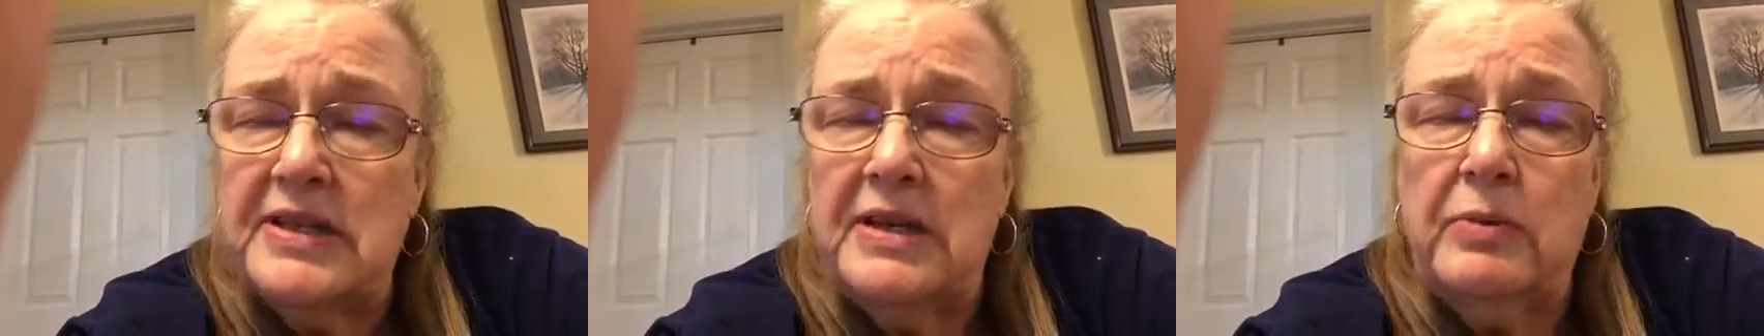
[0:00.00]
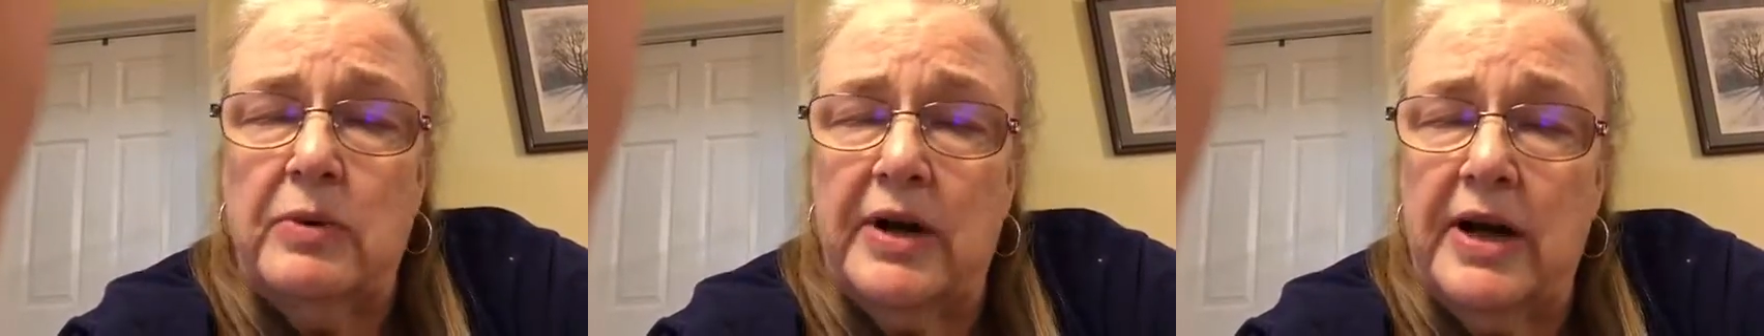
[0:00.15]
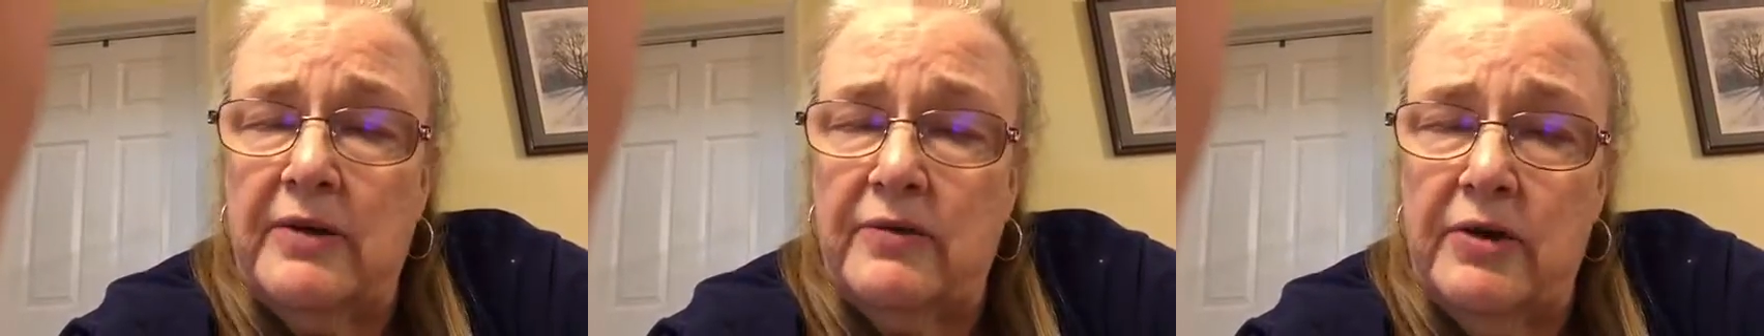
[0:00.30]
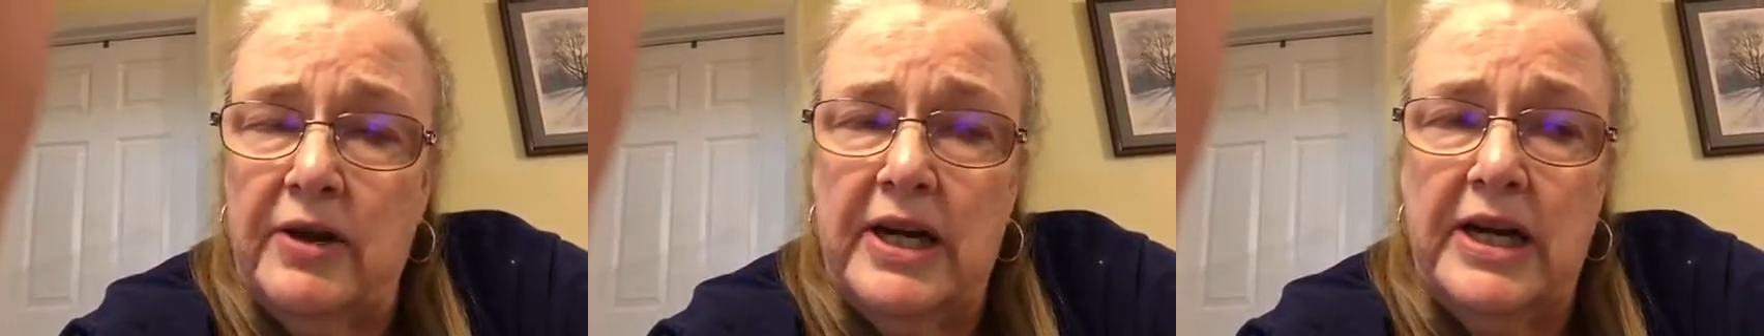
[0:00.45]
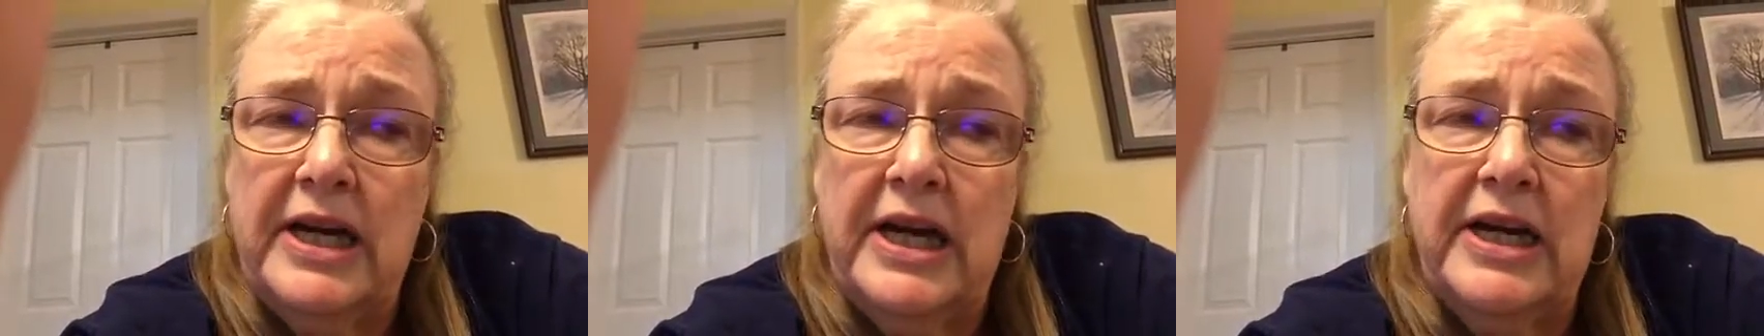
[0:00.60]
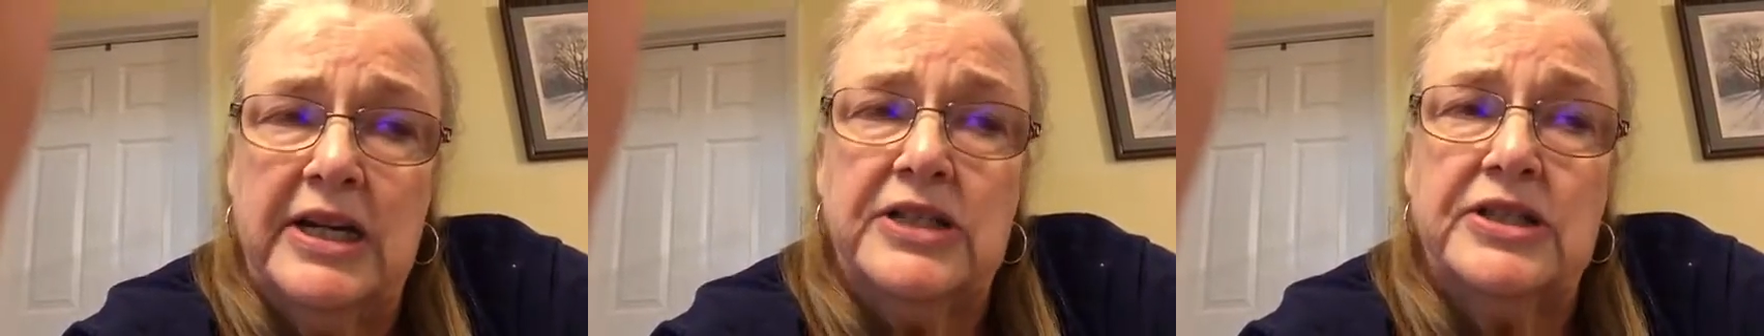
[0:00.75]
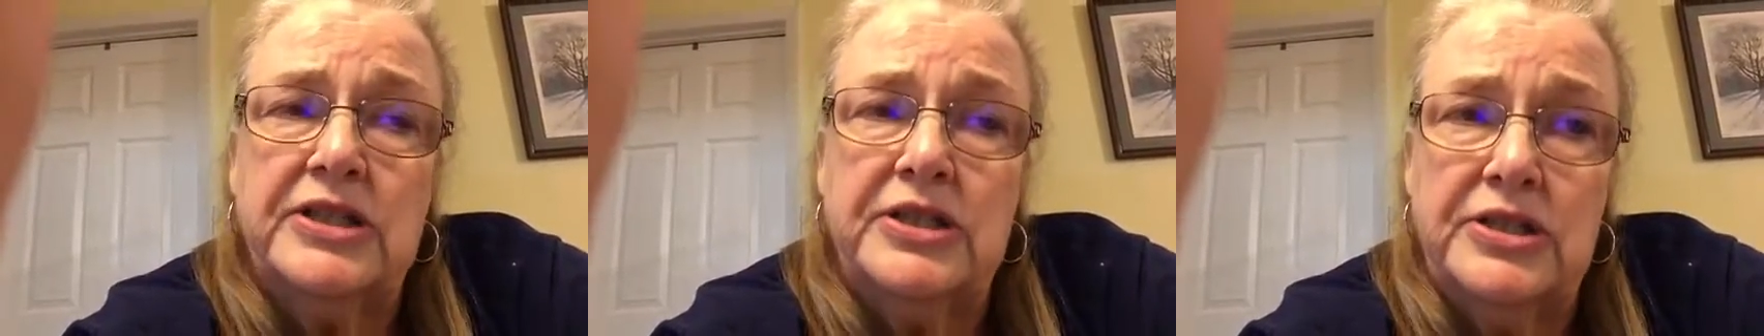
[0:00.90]
and whatever he
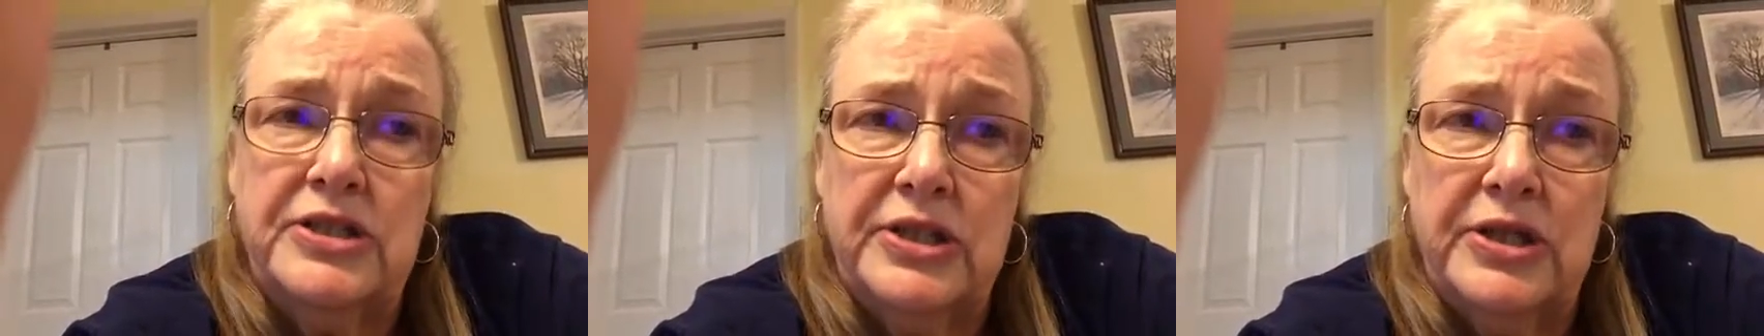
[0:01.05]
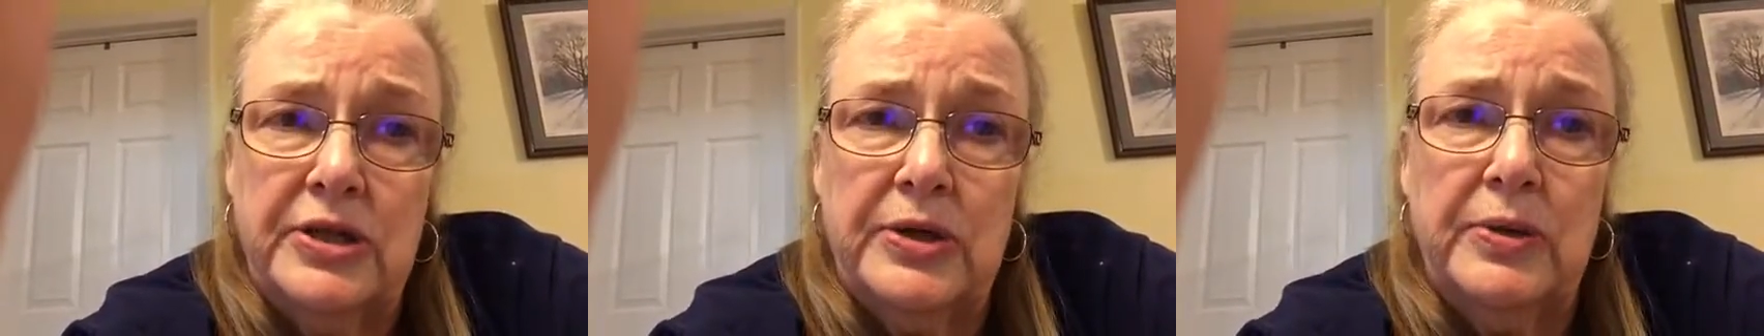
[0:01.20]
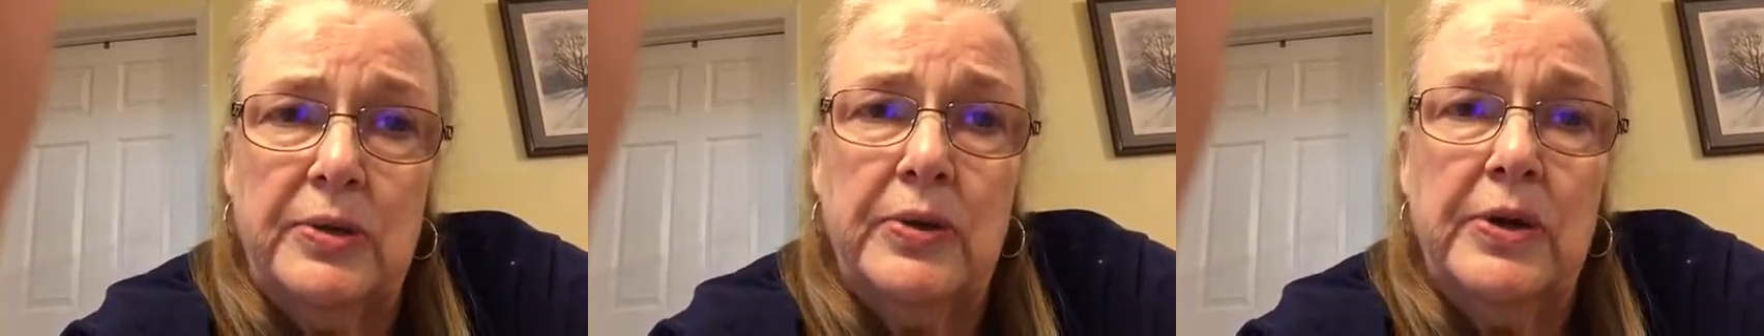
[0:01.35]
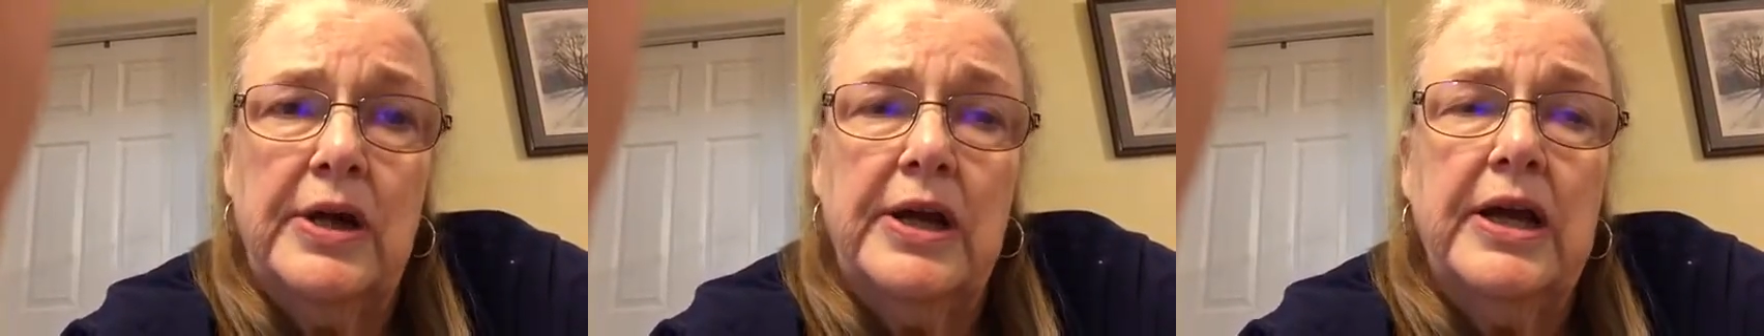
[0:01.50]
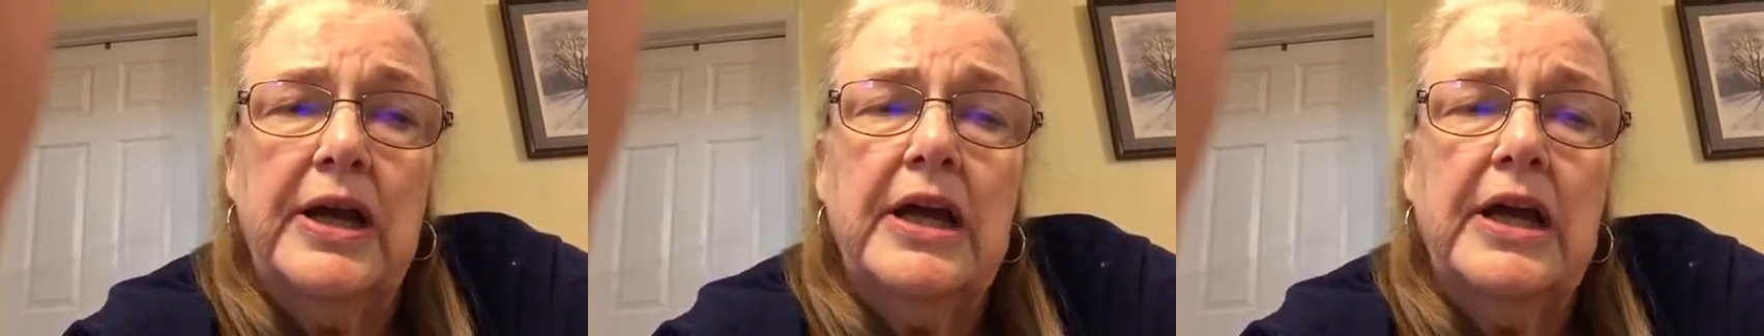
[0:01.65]
needed to do,